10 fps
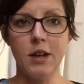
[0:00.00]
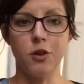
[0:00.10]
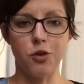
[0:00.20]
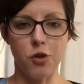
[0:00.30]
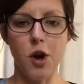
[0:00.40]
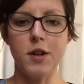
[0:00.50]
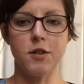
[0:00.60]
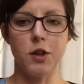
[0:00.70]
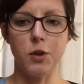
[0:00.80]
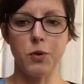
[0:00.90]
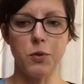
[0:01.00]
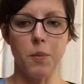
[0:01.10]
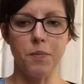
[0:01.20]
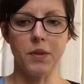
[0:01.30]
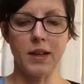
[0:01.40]
to try
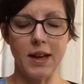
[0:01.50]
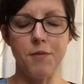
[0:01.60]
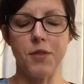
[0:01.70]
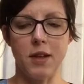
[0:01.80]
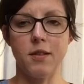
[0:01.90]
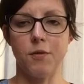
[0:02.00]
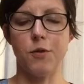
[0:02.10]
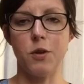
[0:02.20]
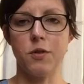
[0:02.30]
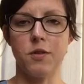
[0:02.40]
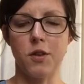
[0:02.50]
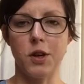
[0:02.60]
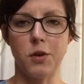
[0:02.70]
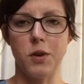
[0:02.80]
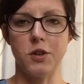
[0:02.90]
to give this frozen
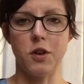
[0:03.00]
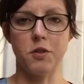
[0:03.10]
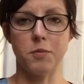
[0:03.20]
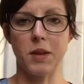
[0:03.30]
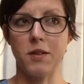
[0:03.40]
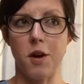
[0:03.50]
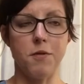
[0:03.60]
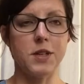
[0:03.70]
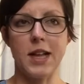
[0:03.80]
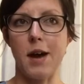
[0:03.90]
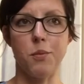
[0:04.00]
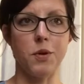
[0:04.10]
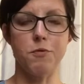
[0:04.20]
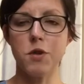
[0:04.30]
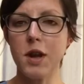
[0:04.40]
cycle a chance, because after that
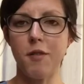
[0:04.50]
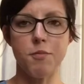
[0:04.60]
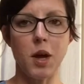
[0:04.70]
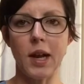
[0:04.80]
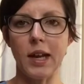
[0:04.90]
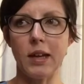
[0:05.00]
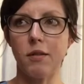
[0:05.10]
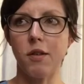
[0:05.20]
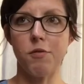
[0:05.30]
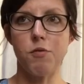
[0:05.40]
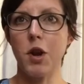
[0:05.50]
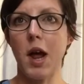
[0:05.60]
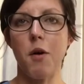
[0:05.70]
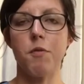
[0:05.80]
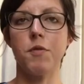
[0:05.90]
we've run out of money, I've run
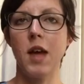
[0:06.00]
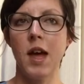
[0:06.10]
out of